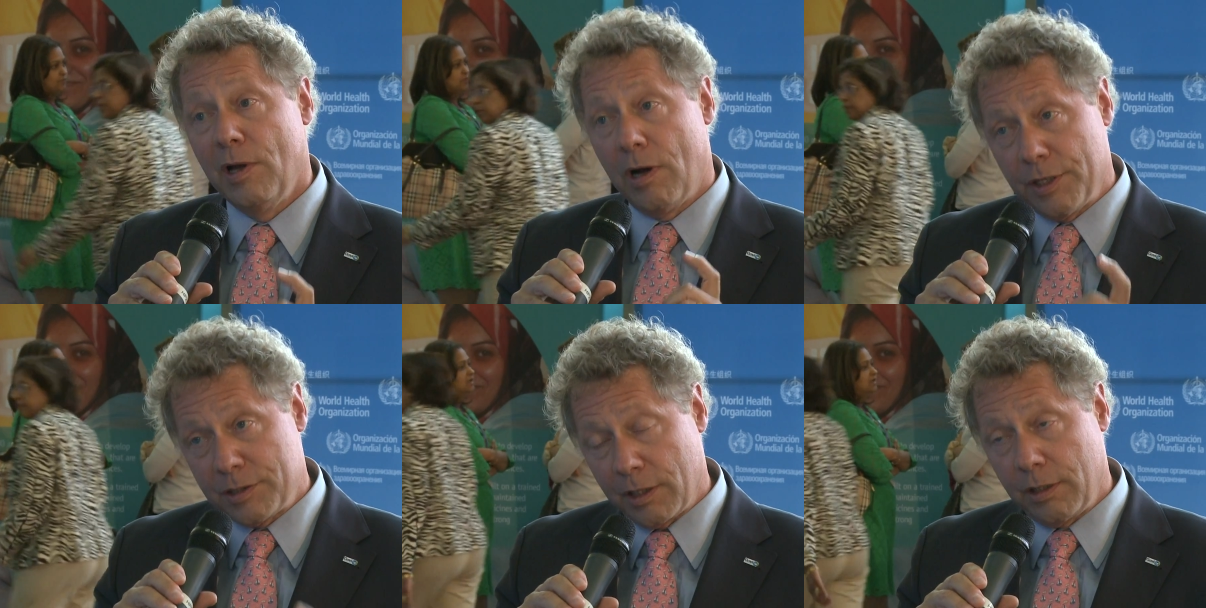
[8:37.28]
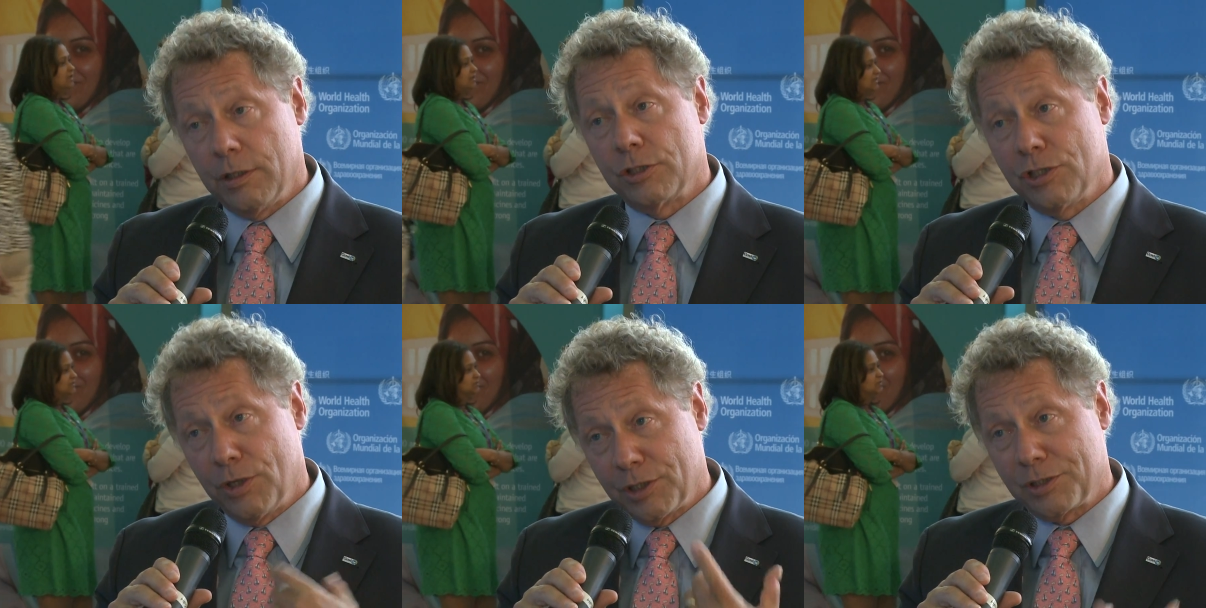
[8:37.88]
Speaker 1: on taking this
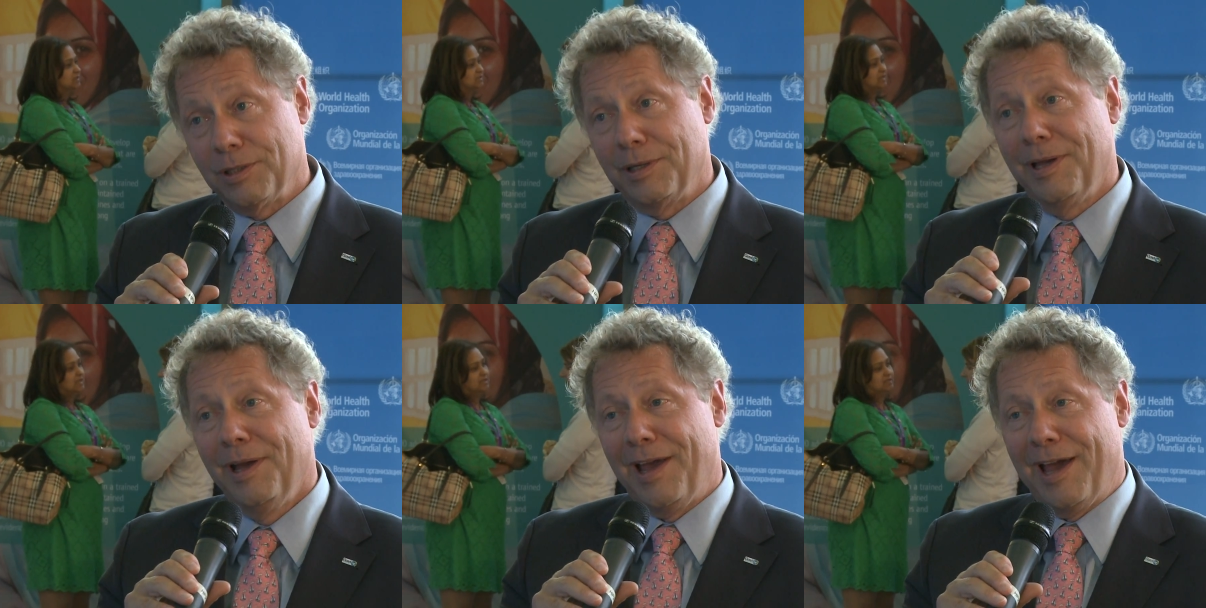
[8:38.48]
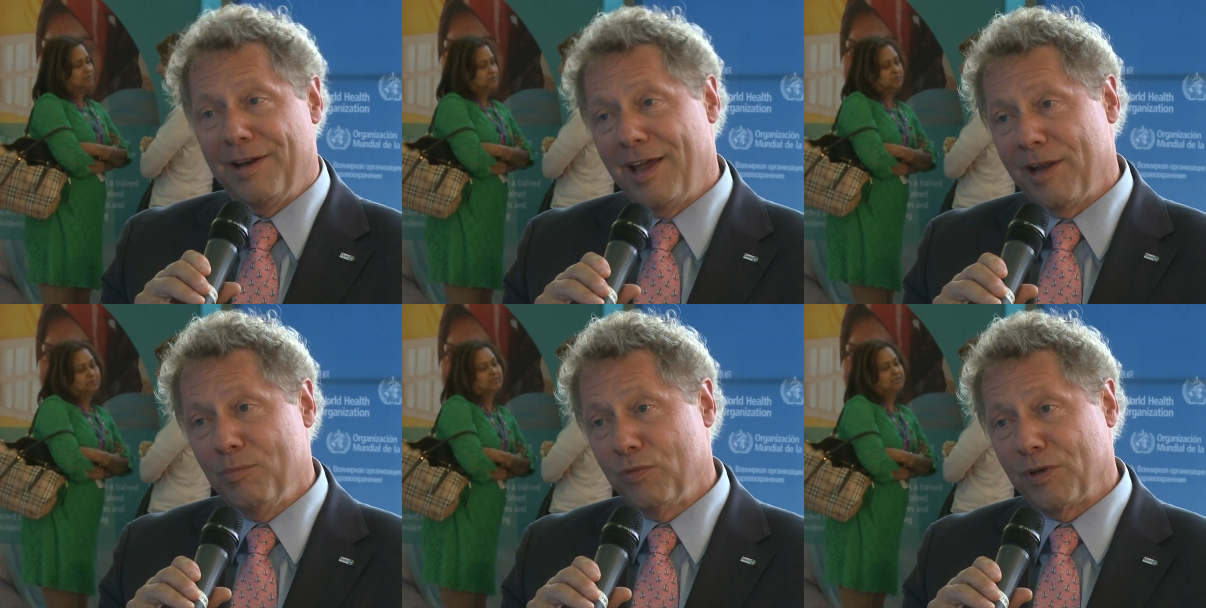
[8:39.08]
seriously and,
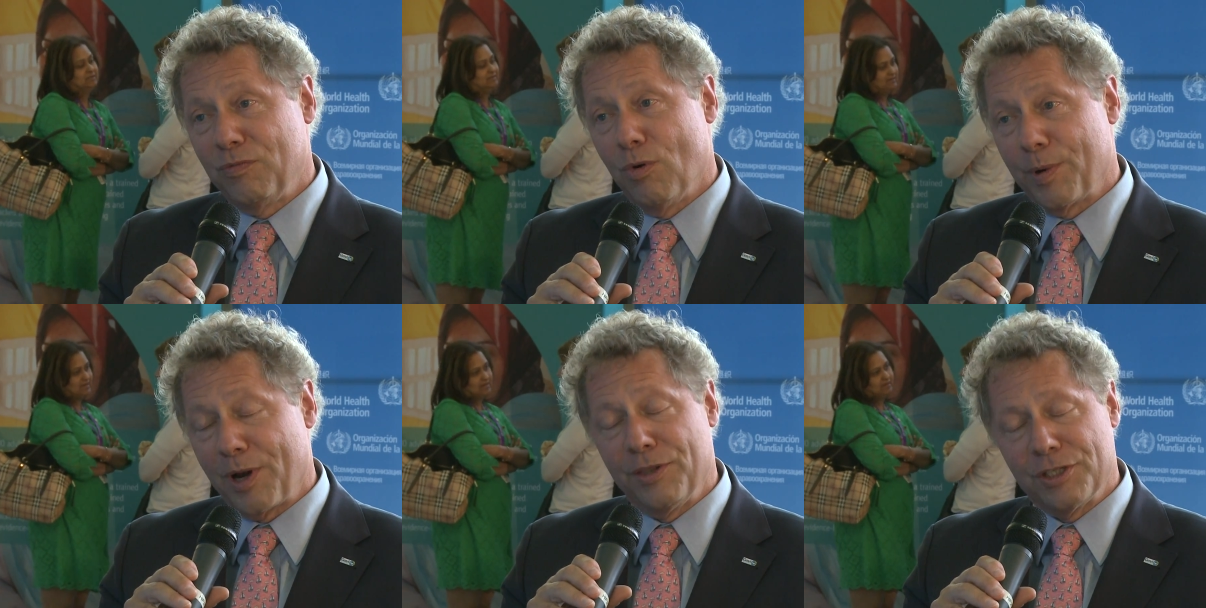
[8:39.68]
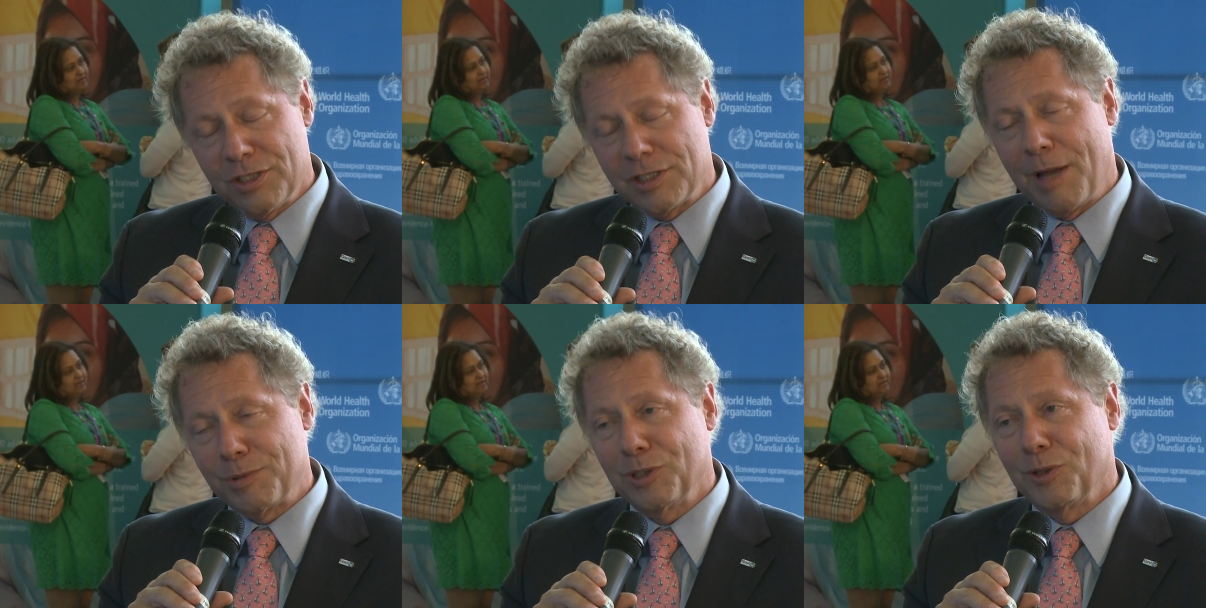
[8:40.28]
and moving forward on this is
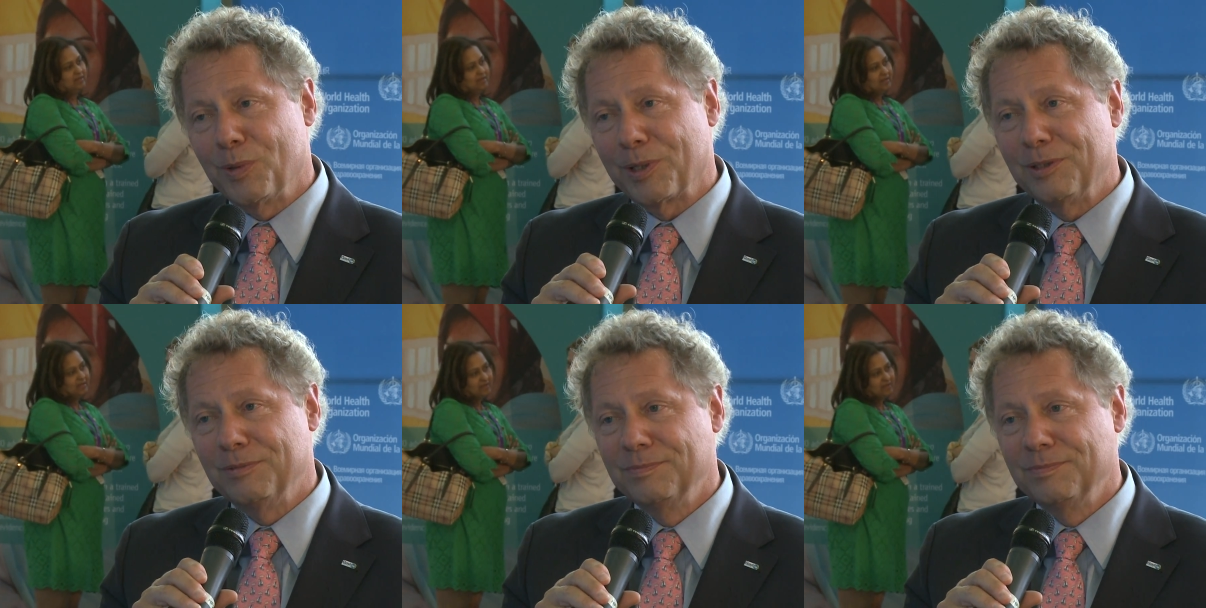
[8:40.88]
absolutely critical.